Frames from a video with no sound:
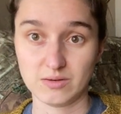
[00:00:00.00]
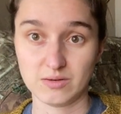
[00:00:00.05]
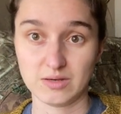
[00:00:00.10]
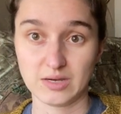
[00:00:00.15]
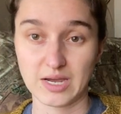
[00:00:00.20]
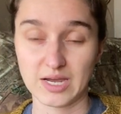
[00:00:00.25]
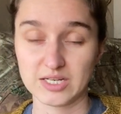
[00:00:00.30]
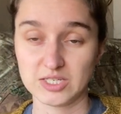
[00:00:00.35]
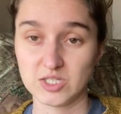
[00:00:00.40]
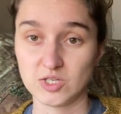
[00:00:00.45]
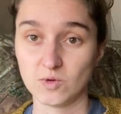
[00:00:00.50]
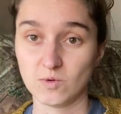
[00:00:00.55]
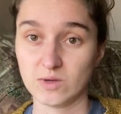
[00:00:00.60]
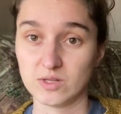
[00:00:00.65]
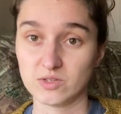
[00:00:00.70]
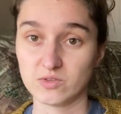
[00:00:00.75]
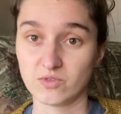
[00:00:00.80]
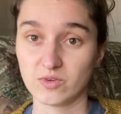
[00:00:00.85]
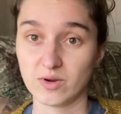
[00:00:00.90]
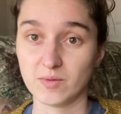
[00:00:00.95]
I had 2
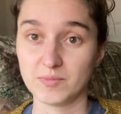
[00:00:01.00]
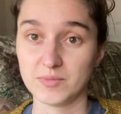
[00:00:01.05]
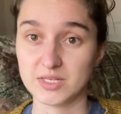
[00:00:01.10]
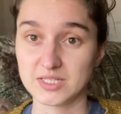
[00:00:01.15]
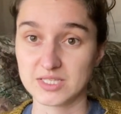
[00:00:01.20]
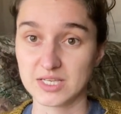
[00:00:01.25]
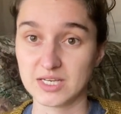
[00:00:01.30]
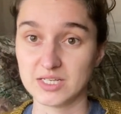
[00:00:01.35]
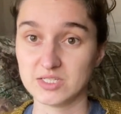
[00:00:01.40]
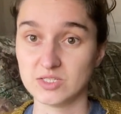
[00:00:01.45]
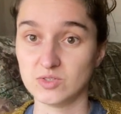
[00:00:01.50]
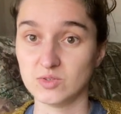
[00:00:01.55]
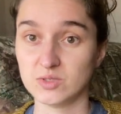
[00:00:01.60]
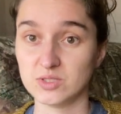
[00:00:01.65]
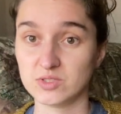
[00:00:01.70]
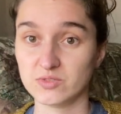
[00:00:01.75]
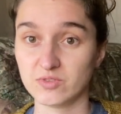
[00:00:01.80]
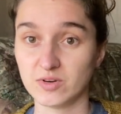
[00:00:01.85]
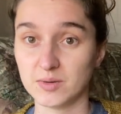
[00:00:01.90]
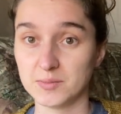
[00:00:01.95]
ends from, this I had 2
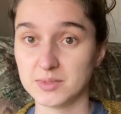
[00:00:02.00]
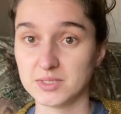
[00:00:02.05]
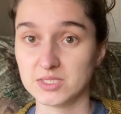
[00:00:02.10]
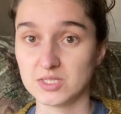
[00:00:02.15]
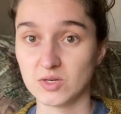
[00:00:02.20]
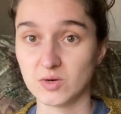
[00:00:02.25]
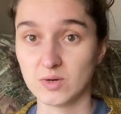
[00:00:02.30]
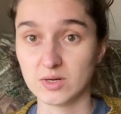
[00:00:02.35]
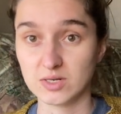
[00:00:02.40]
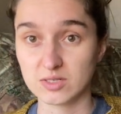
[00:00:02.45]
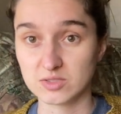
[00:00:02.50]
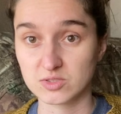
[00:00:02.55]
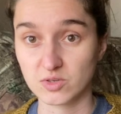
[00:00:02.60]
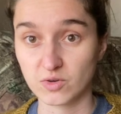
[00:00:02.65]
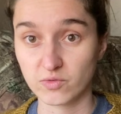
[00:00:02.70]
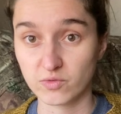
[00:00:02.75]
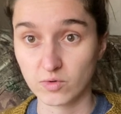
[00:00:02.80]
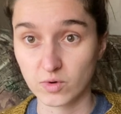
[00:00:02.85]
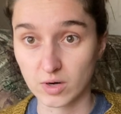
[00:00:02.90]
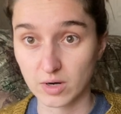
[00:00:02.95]
ends from, and so on and so
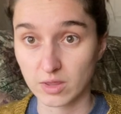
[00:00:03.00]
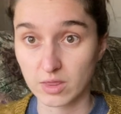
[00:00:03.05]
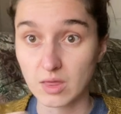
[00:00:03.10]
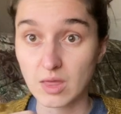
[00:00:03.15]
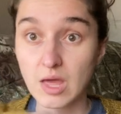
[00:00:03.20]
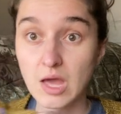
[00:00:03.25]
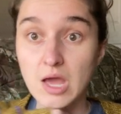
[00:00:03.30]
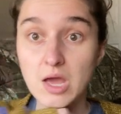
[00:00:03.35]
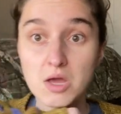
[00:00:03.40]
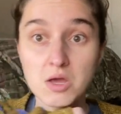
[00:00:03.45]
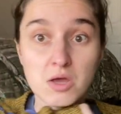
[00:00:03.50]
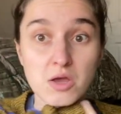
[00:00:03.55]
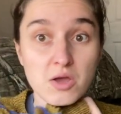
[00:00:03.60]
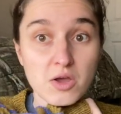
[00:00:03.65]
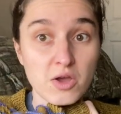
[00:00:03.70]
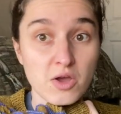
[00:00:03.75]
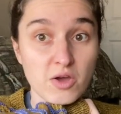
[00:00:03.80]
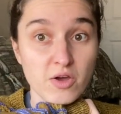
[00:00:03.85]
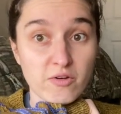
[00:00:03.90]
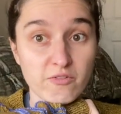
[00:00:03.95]
forth
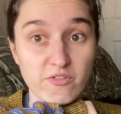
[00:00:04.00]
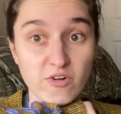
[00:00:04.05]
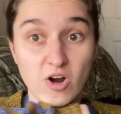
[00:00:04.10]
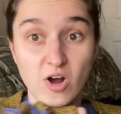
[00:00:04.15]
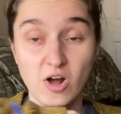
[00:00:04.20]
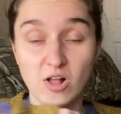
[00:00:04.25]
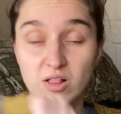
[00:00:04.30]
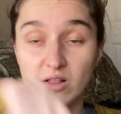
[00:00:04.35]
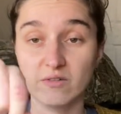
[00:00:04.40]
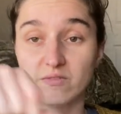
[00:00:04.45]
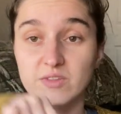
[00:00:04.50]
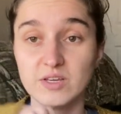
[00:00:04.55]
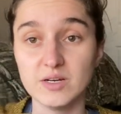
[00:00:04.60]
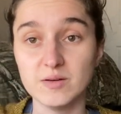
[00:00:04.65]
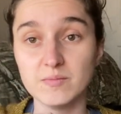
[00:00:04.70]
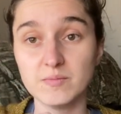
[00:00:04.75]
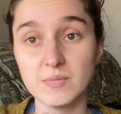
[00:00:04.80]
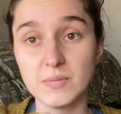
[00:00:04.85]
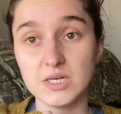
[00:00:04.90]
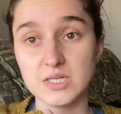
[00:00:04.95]
for all of
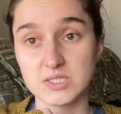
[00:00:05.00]
them.